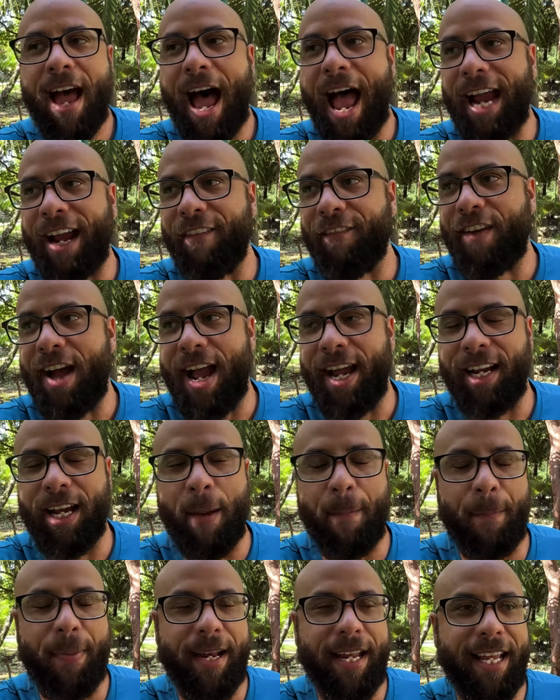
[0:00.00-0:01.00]
I can find
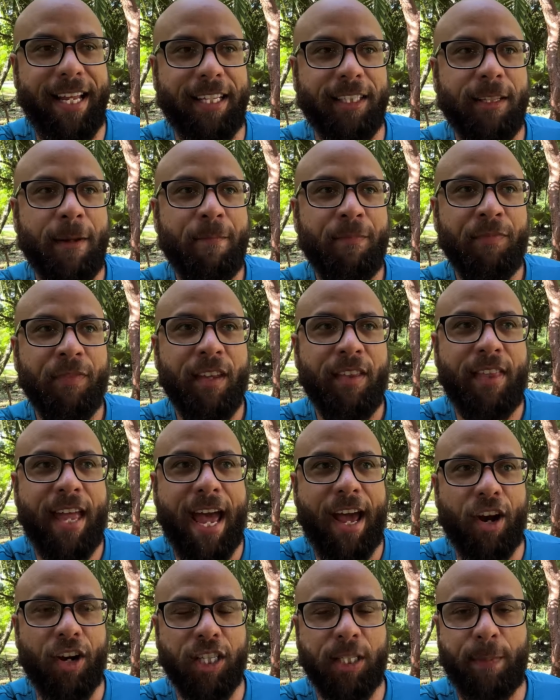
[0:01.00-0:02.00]
companies
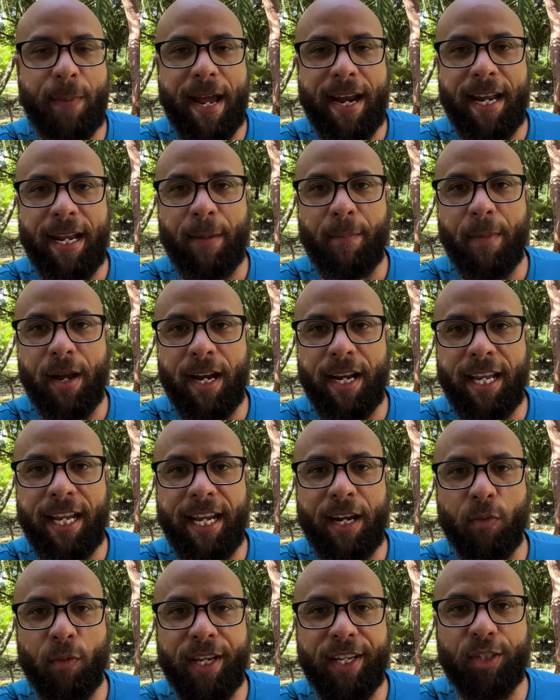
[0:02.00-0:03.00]
that are spending
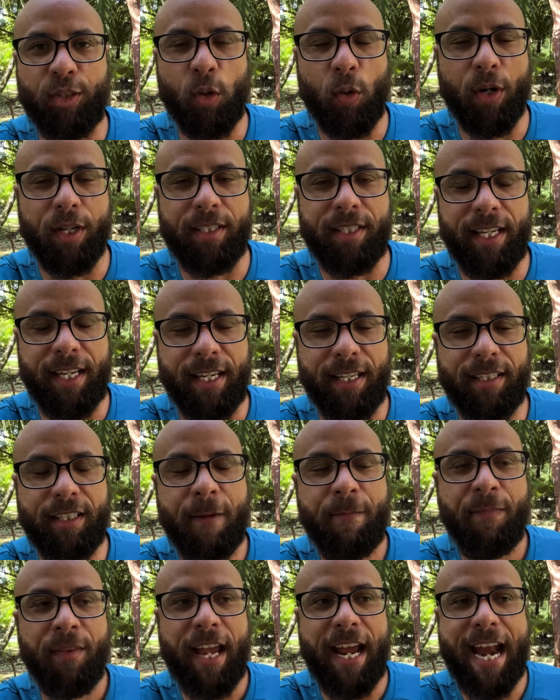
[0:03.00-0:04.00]
money and resources